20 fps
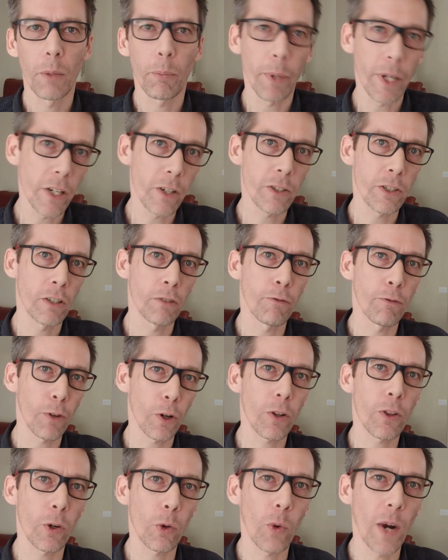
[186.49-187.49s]
Peterson
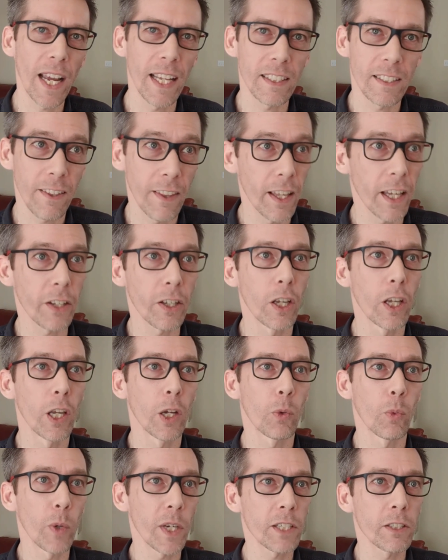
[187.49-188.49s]
further writes that
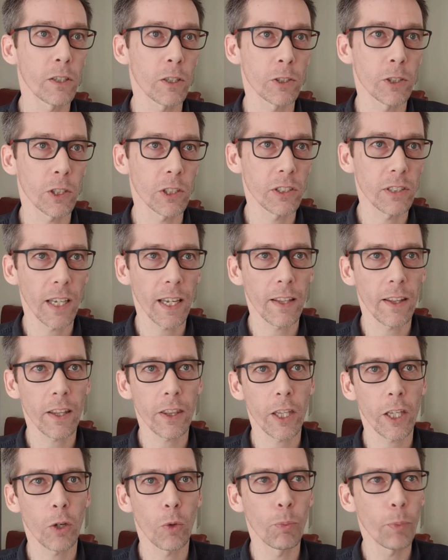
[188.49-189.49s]
researchers say
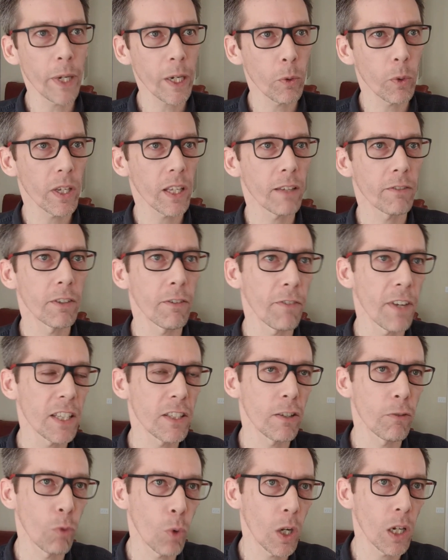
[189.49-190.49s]
that the ubiquity of
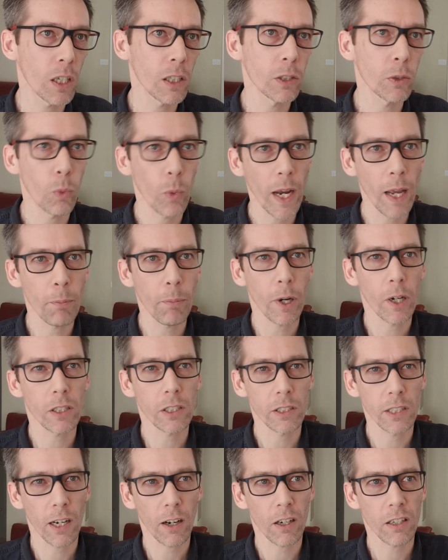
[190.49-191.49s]
defensive walls,
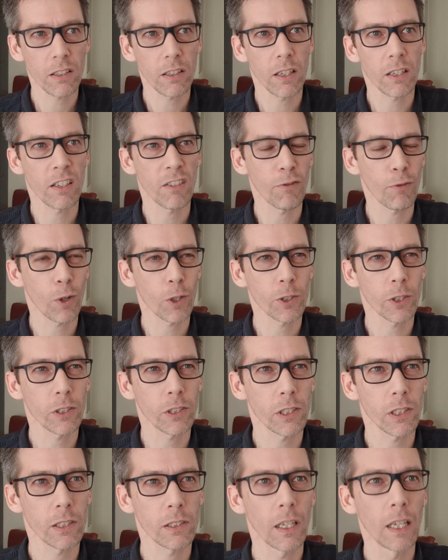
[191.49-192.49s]
ramparts, terraces, and
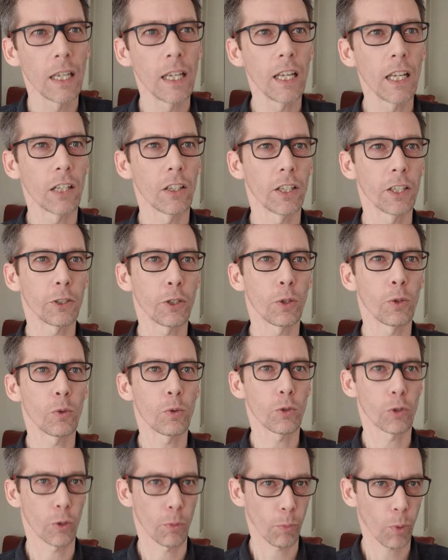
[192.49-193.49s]
fortresses lead
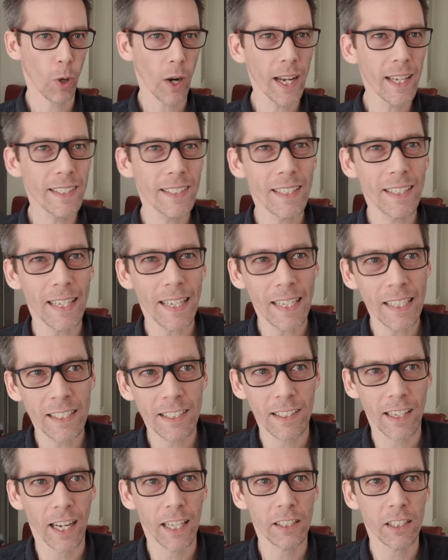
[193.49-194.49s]
to surprising
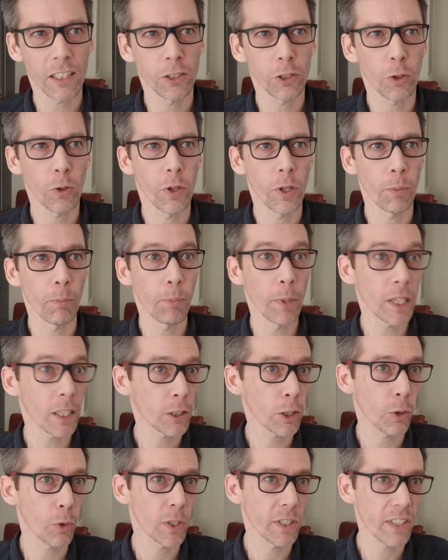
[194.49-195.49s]
insights into the
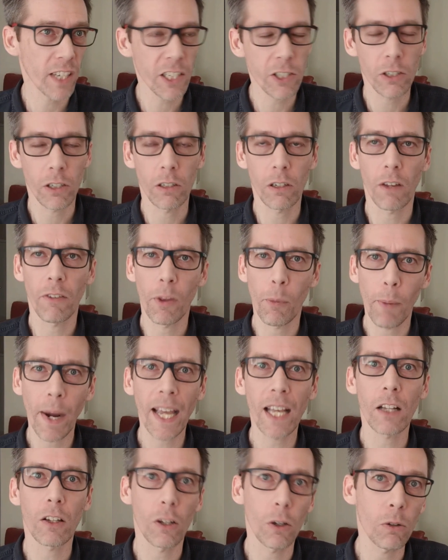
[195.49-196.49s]
militarization of the
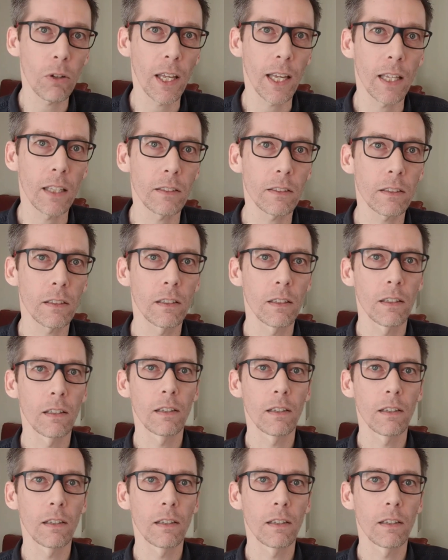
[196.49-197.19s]
Maya lowlands.